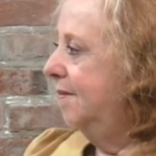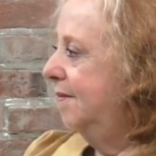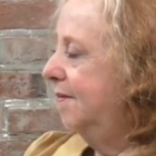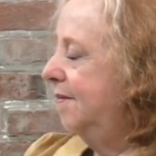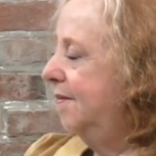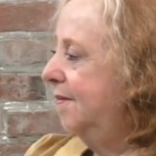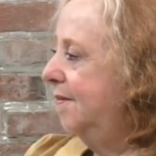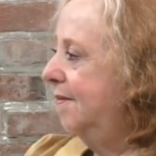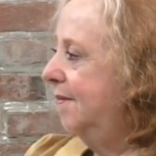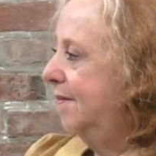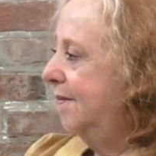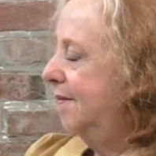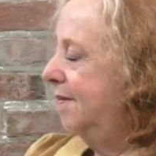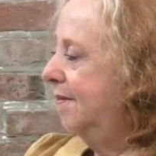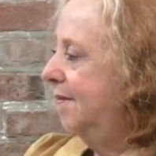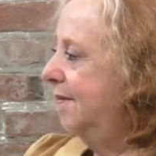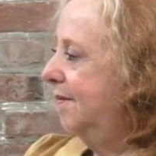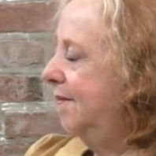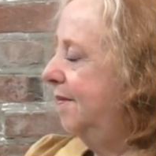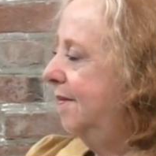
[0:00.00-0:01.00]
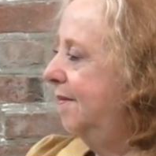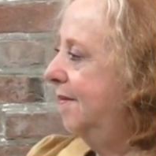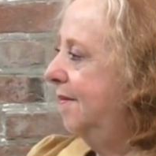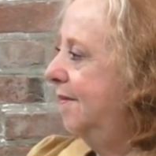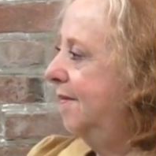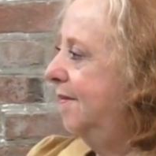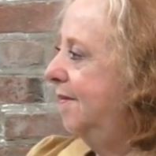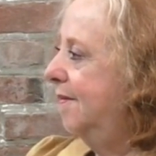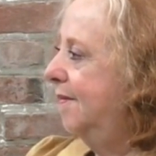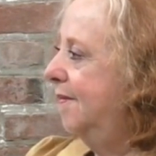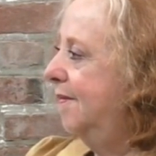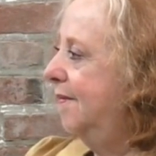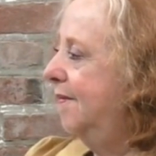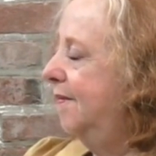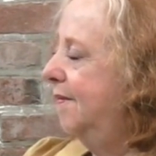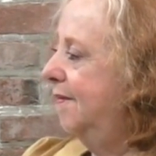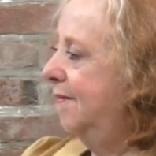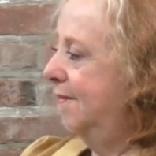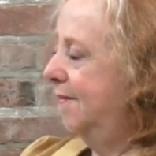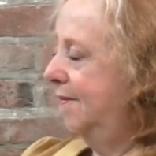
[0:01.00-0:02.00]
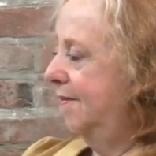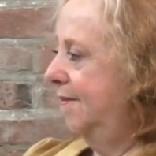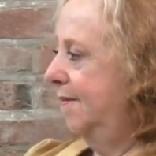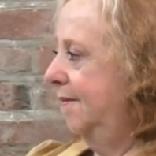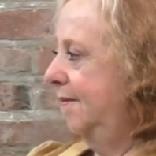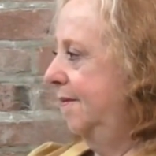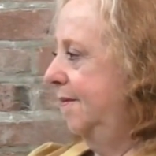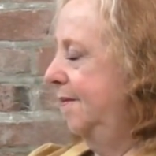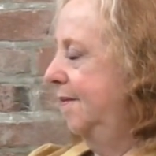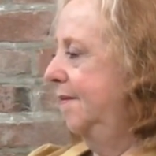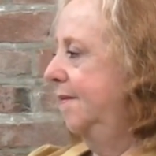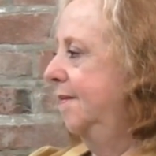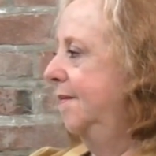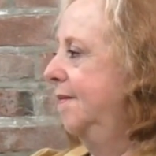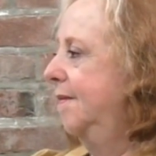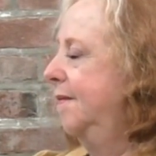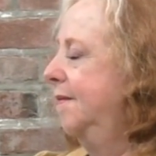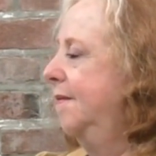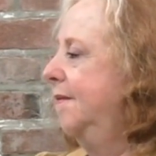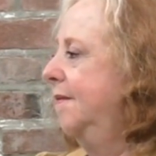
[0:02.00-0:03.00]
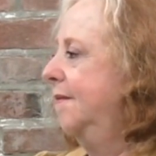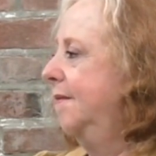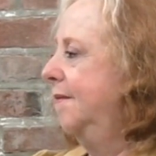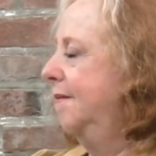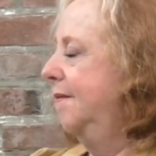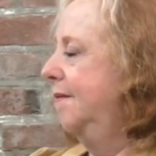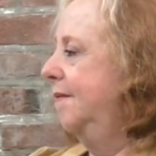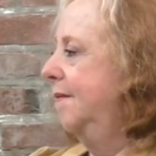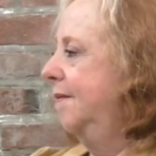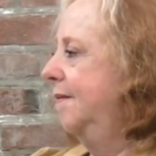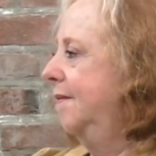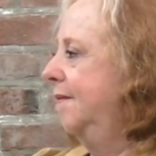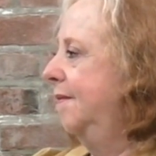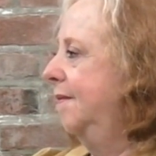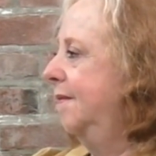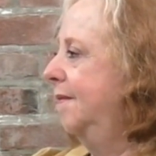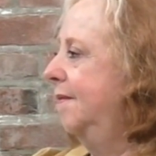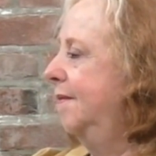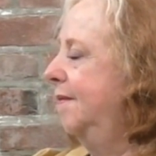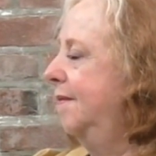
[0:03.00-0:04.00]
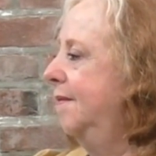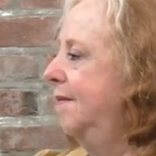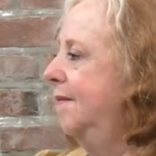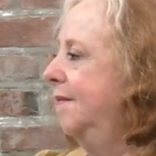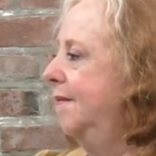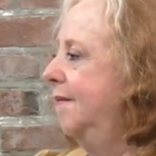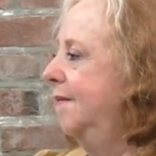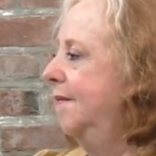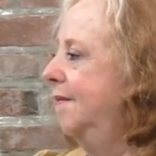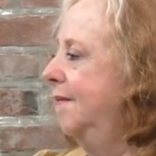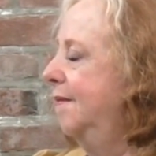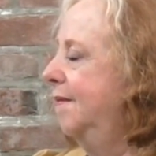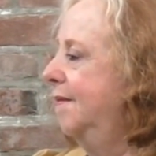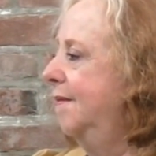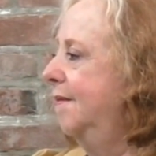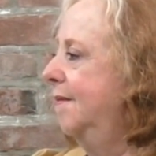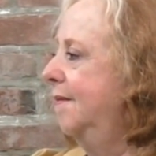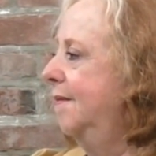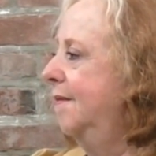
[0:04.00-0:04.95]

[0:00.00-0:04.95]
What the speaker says: The person shown says nothing.